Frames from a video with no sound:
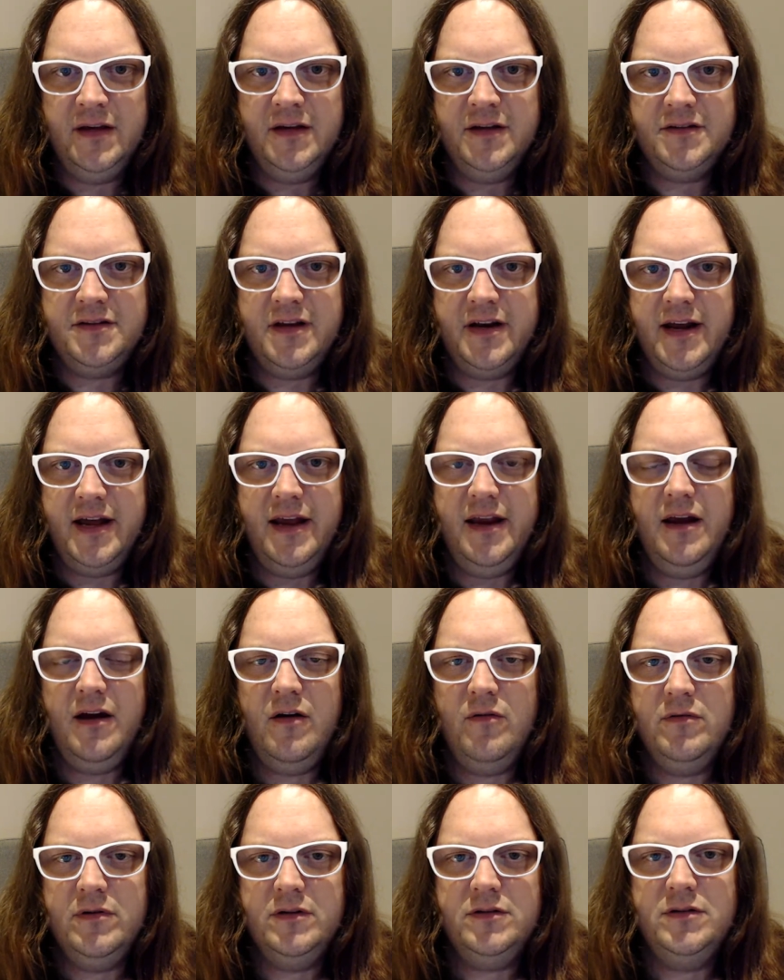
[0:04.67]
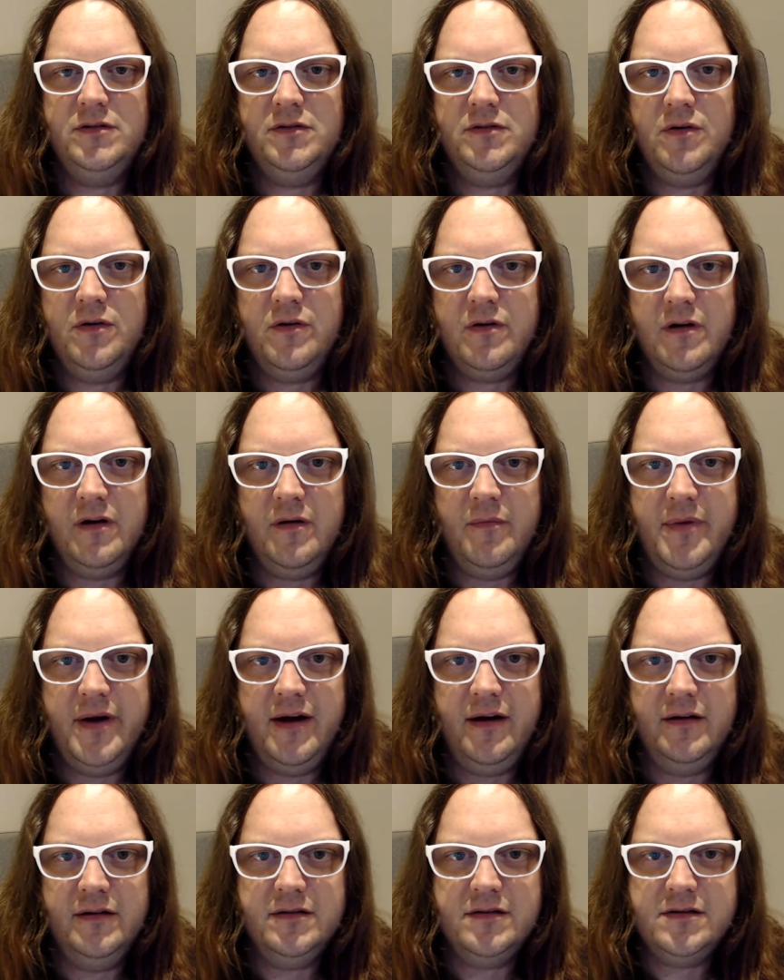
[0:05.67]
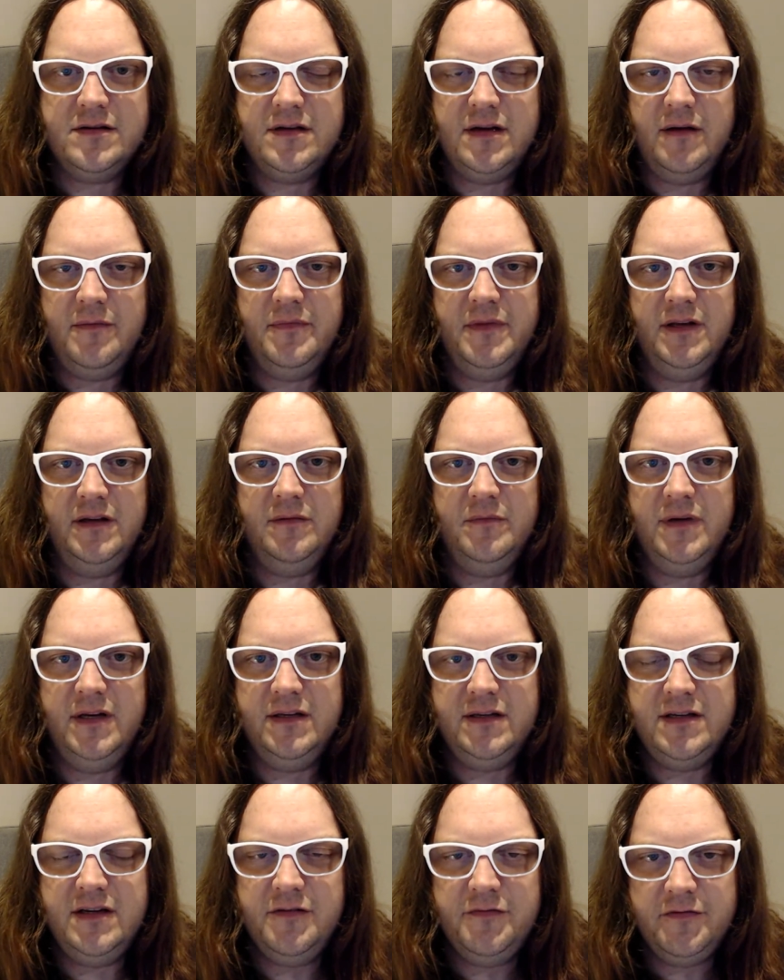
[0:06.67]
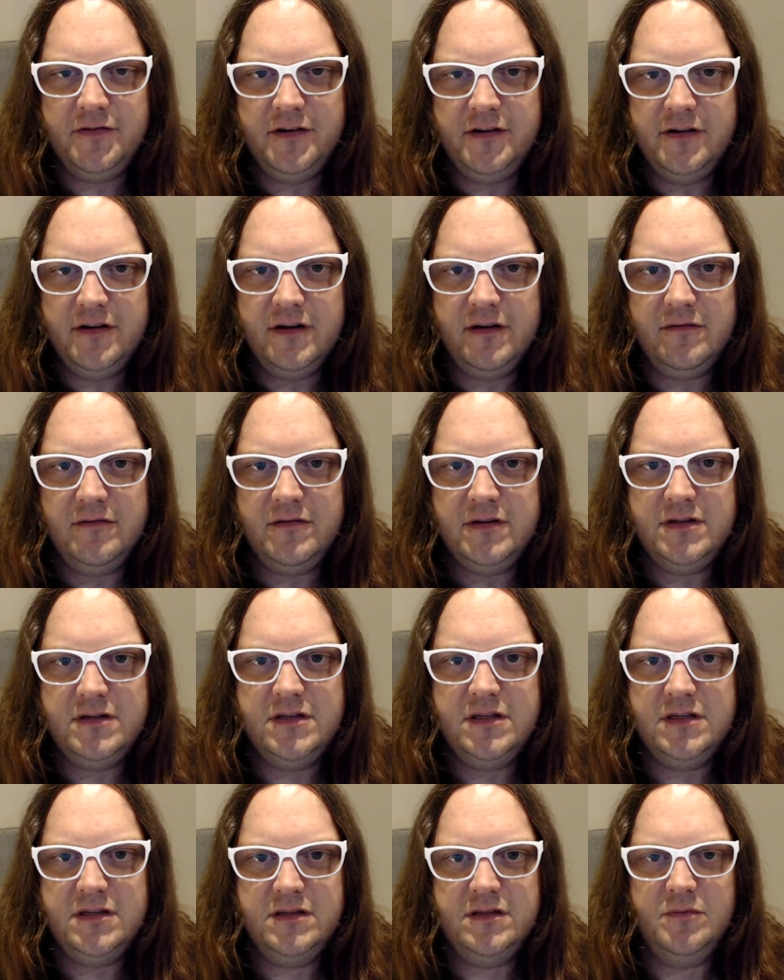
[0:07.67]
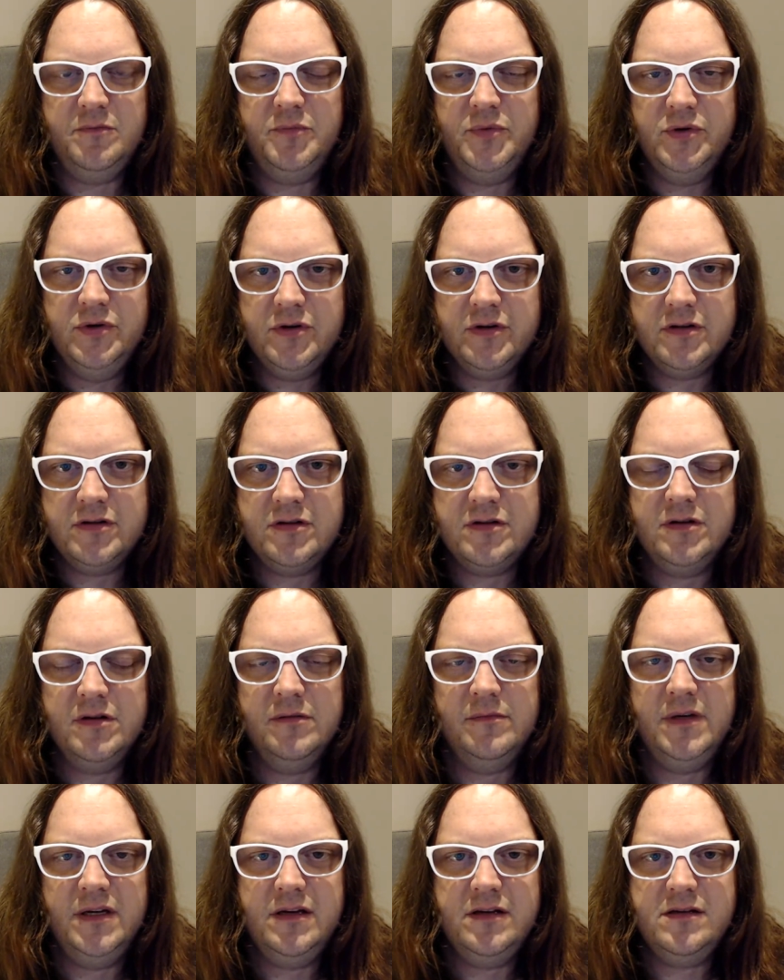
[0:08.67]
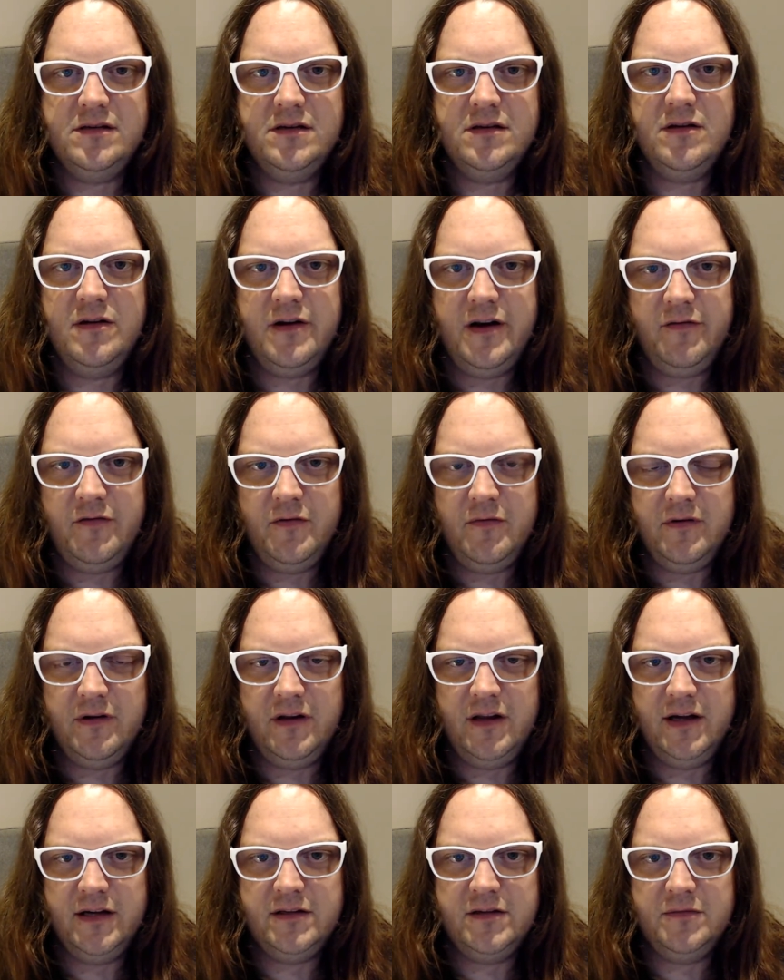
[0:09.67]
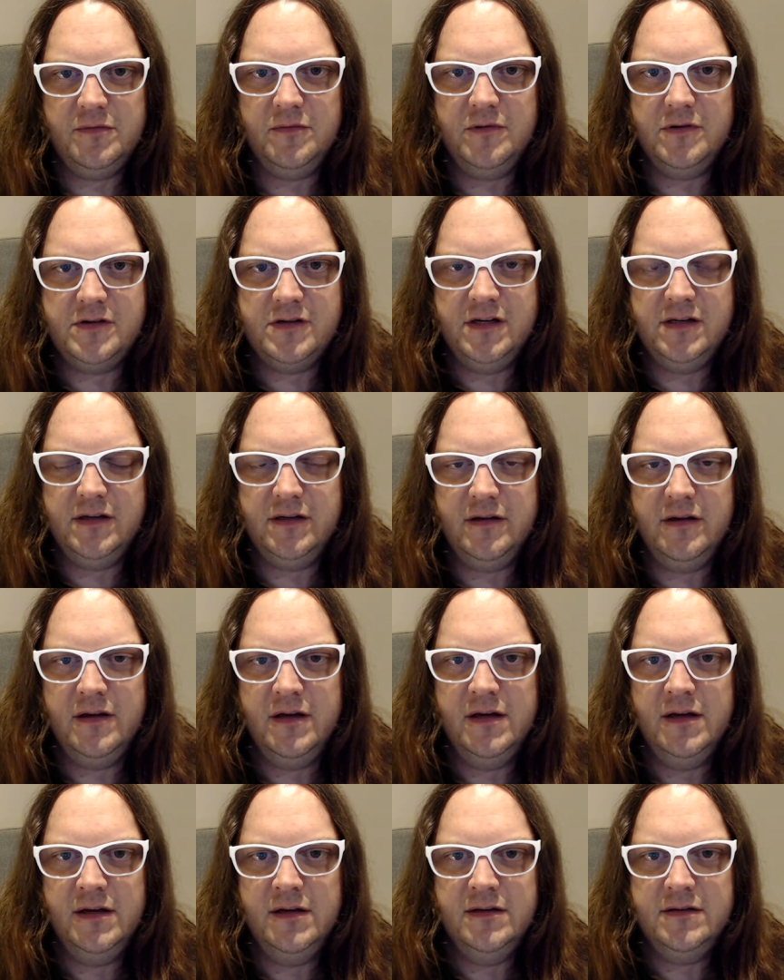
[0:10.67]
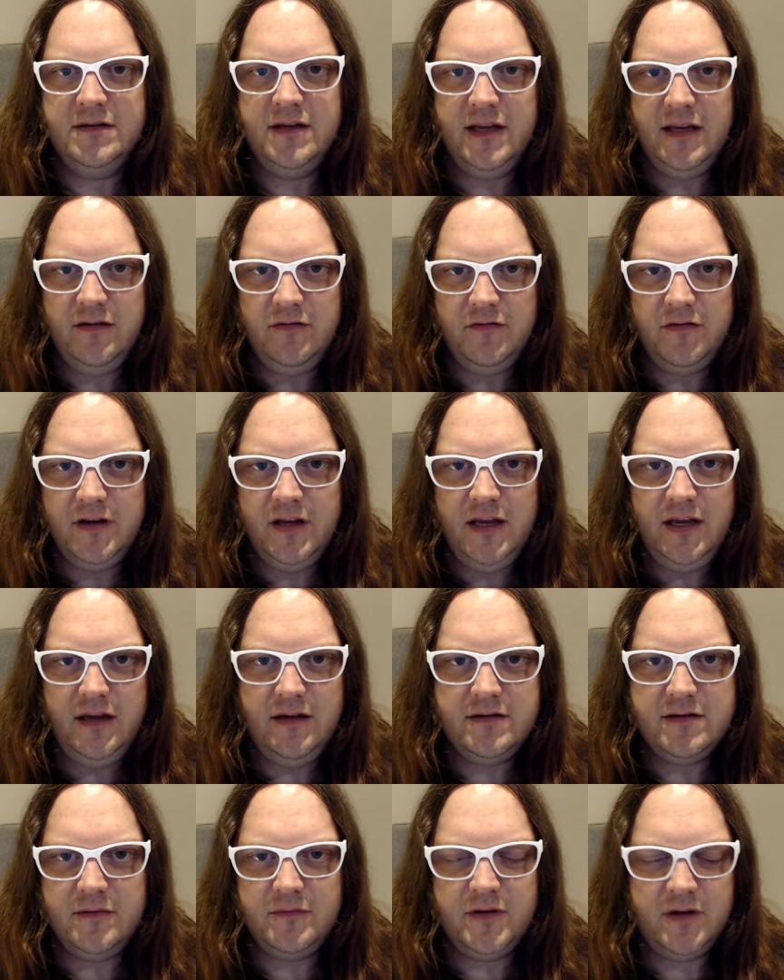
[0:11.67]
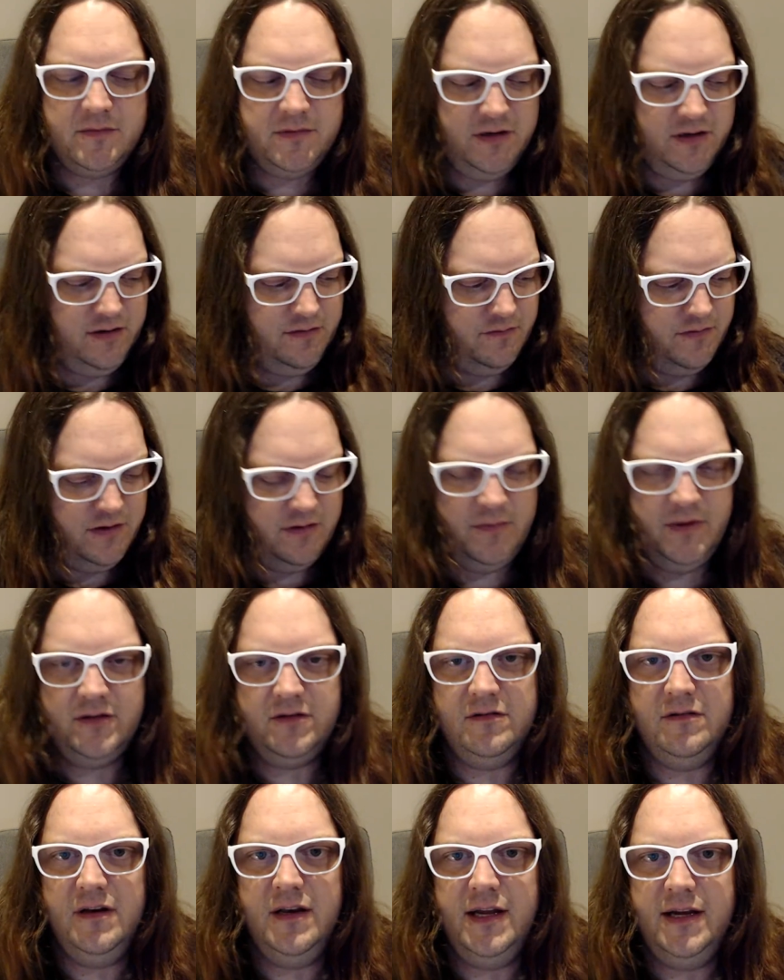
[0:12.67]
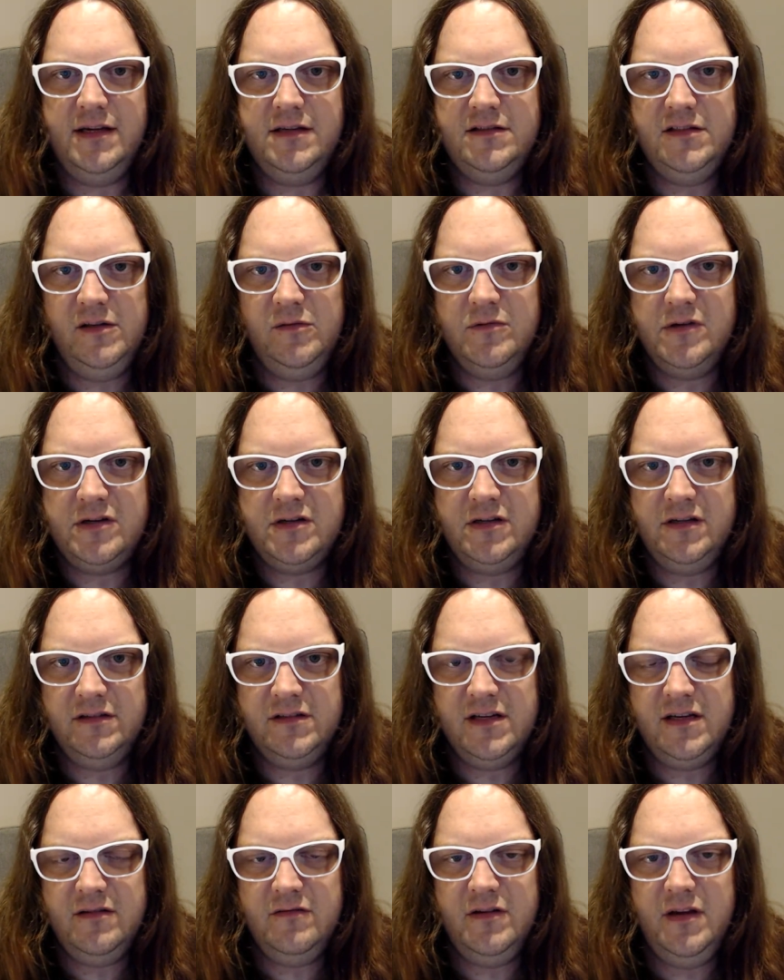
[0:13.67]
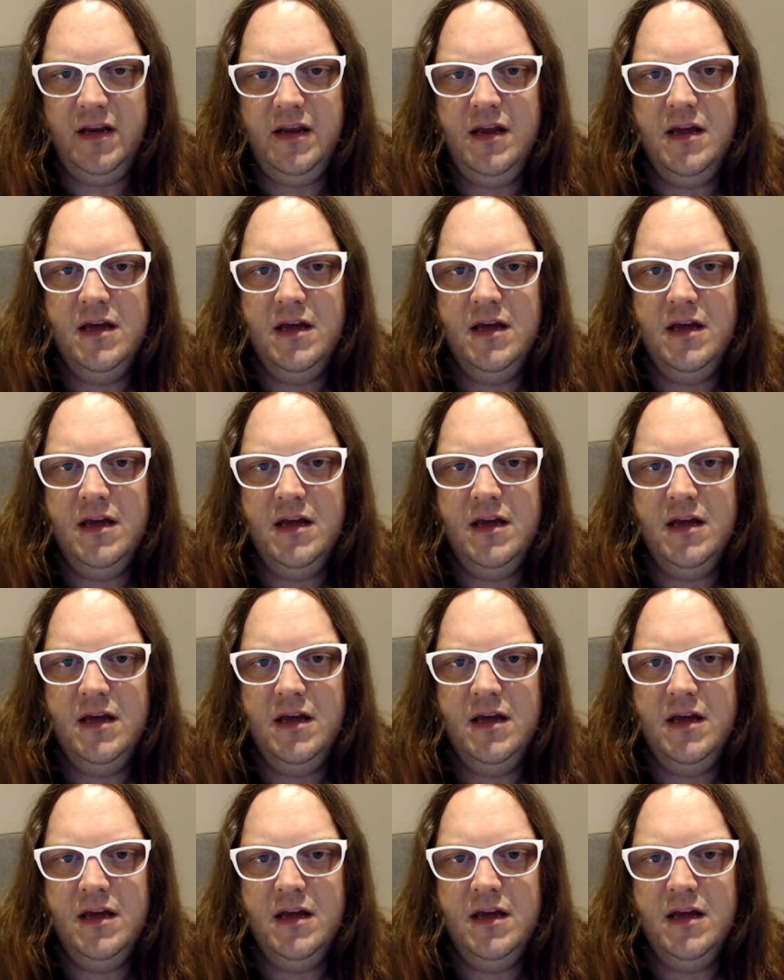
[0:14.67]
Today I wanted to talk about something a bit different, which is books, because not everyone likes watching TV. Sometimes you can feel a bit too lazy watching TV.